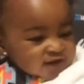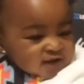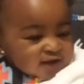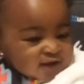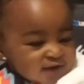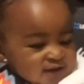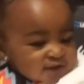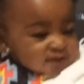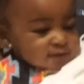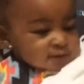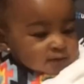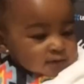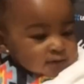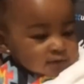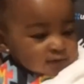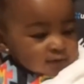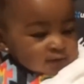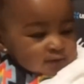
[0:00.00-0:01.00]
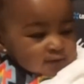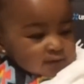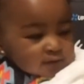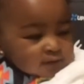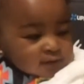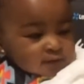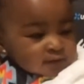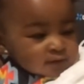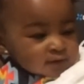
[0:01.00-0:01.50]
Hey.
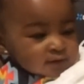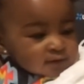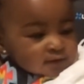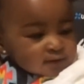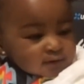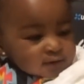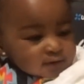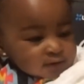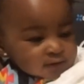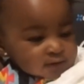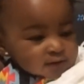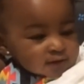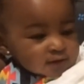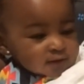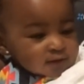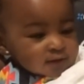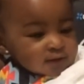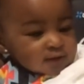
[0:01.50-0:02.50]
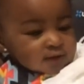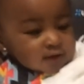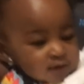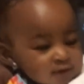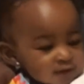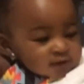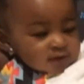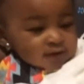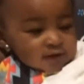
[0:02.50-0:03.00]
She wants you to
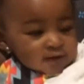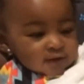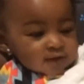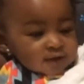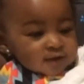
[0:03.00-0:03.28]
talk to her.